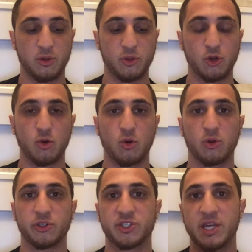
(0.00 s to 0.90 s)

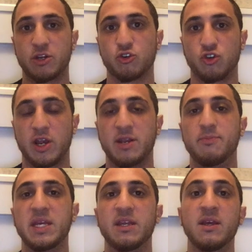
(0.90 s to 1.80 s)
girls that you're trying to
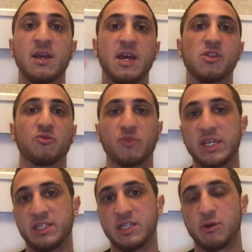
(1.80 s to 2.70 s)
meet. And the
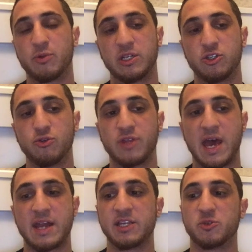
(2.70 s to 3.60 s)
reason that we do
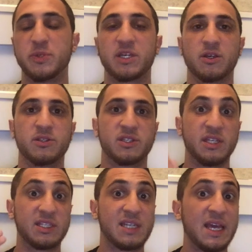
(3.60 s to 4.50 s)
that is because
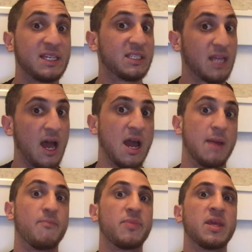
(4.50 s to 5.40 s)
this takes
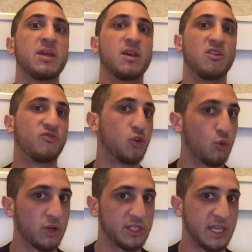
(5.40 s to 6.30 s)
time. If you
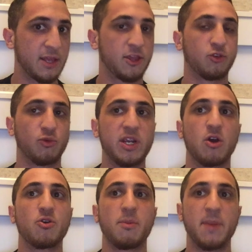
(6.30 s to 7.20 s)
were to send
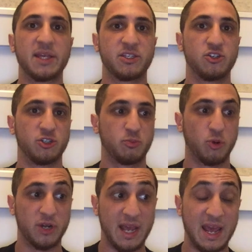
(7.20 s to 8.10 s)
300 messages
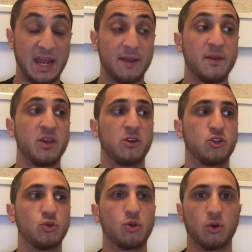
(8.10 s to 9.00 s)
per day
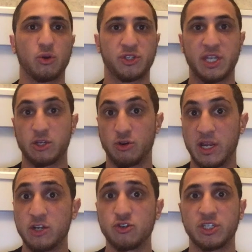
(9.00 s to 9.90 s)
to girls that you're
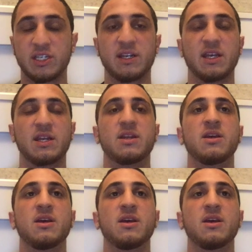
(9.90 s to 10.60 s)
interested in,